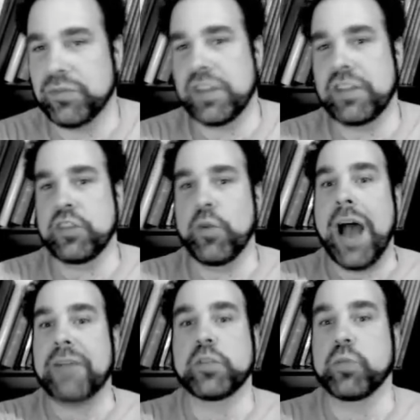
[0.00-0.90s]
you
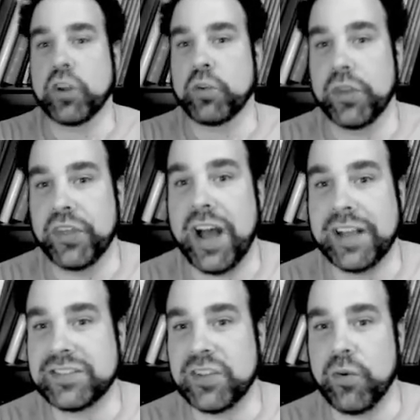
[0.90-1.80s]
have to work with
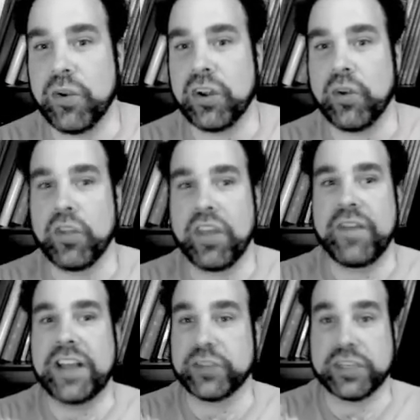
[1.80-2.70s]
us or or the
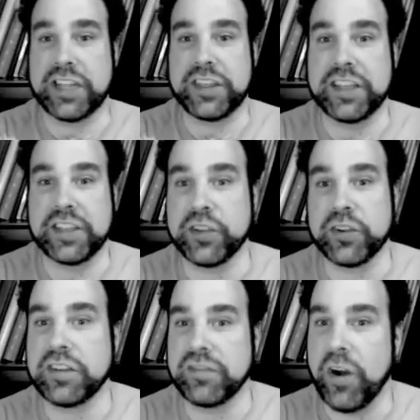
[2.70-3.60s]
feds are going to think that
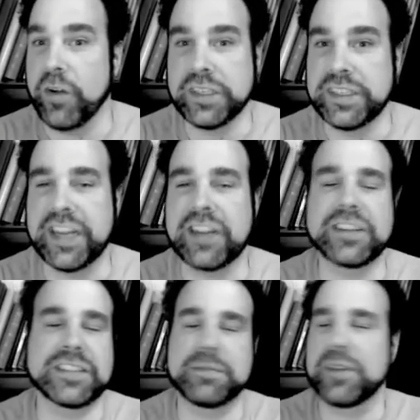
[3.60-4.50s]
you're involved in
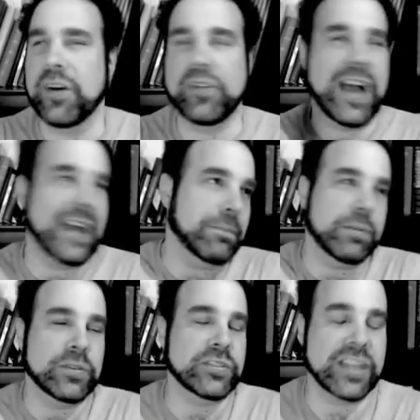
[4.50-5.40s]
terrorism all that
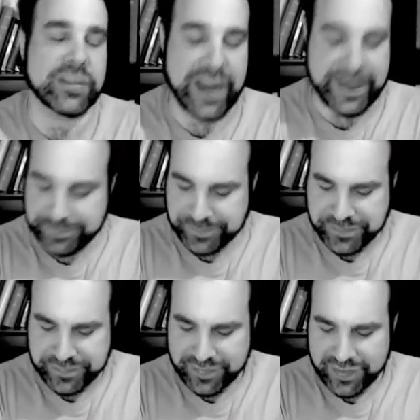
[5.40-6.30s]
bullshit right
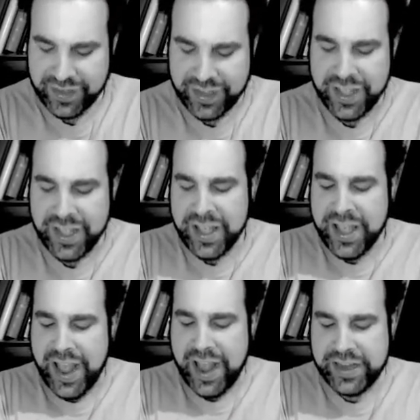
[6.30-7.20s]

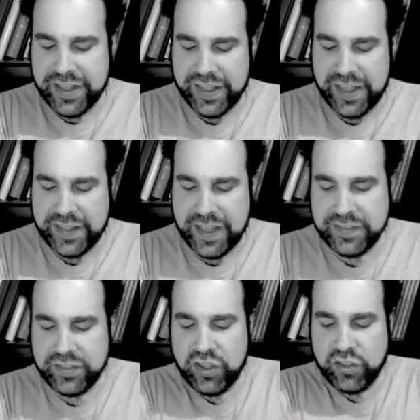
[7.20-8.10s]
and and,
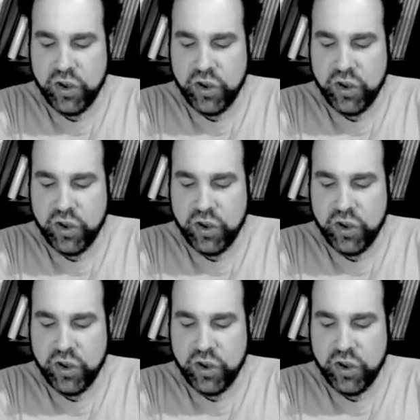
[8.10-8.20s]
and the, the